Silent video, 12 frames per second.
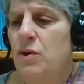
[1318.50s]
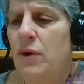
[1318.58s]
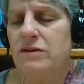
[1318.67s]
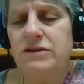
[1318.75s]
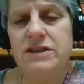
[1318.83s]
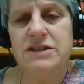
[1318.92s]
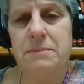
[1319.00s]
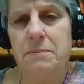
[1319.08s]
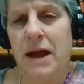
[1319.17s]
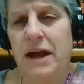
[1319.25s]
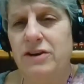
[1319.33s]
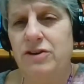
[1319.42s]
Who else is a
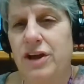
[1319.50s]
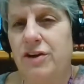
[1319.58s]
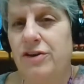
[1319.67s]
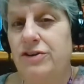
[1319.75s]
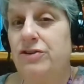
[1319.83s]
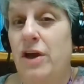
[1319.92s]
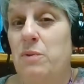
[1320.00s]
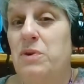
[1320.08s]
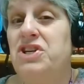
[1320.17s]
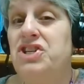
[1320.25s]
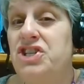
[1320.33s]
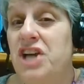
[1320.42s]
minor character that
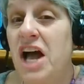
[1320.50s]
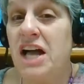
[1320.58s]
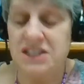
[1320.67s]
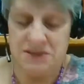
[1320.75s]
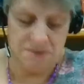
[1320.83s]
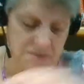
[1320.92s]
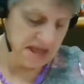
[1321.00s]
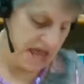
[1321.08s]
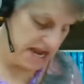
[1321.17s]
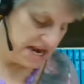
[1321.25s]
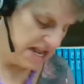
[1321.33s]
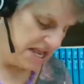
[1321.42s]
we just
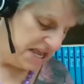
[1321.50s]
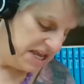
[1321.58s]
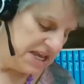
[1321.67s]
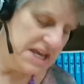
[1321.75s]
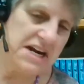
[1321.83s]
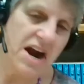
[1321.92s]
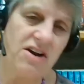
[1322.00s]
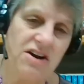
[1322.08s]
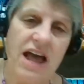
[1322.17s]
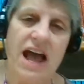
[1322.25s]
met in our